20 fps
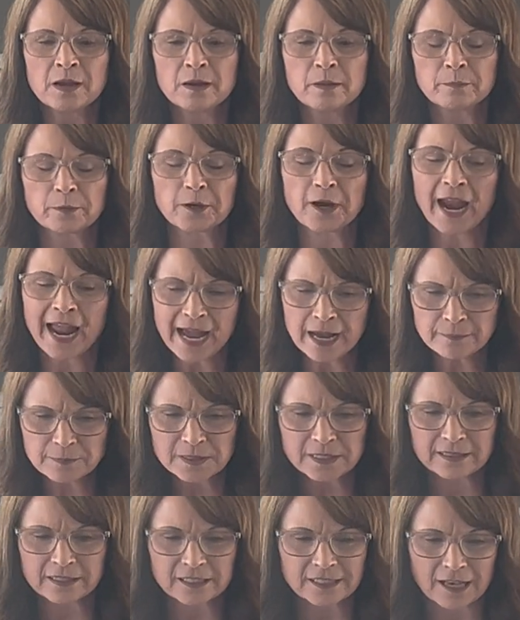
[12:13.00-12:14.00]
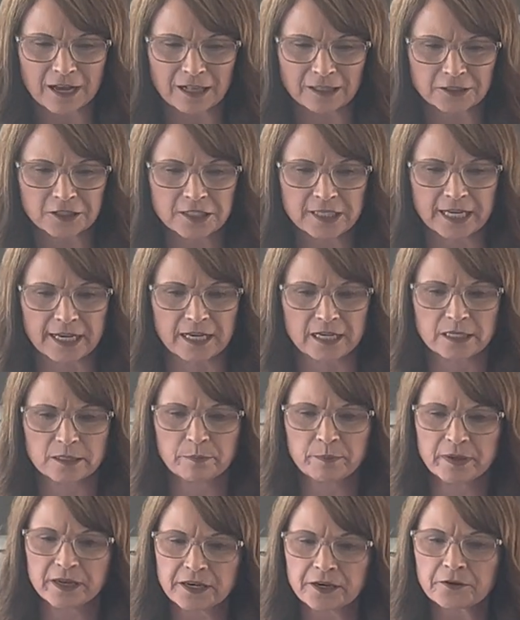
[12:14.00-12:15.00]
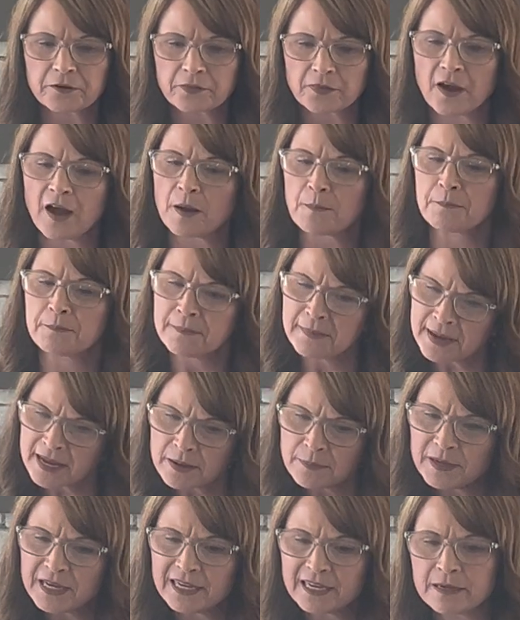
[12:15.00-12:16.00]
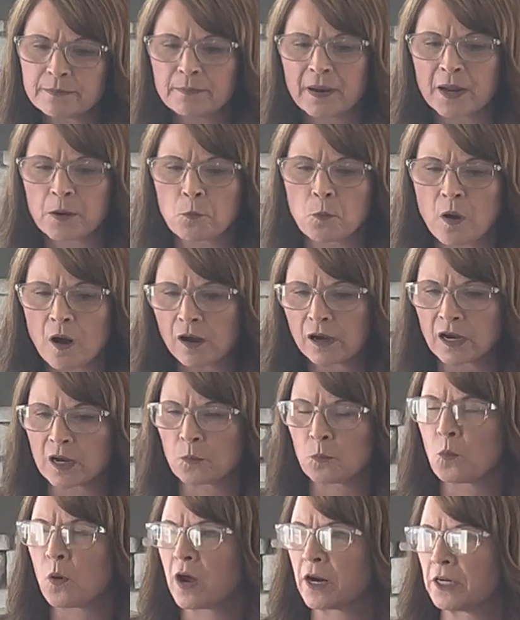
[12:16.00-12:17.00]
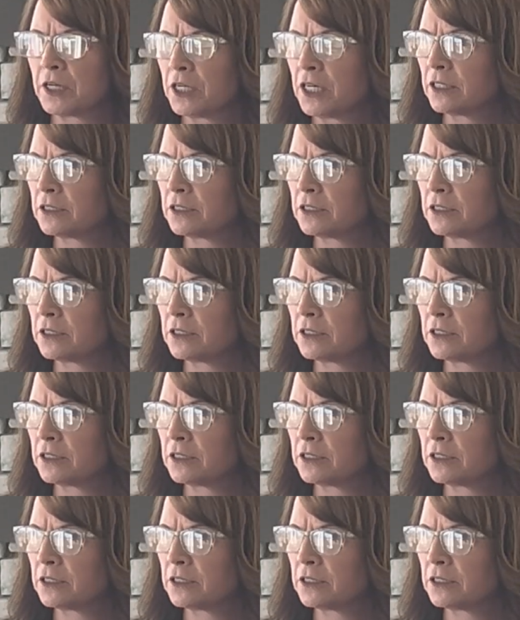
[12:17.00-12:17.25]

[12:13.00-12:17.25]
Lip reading: Perhaps, the scholar says, Peter thought maybe he might walk on water